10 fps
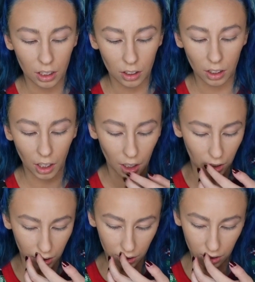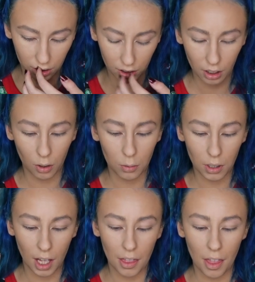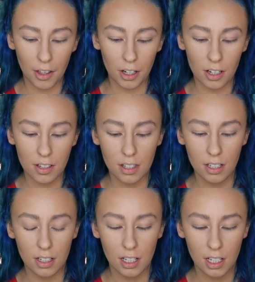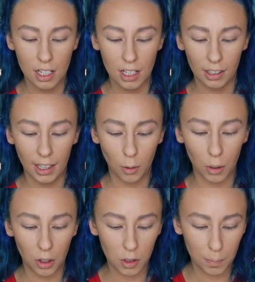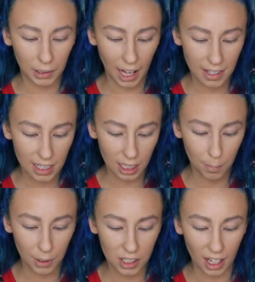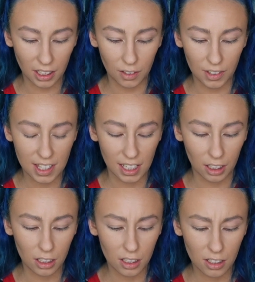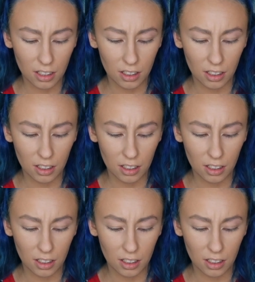Okay. Oh, and then there's like one of those plastic protective stickers.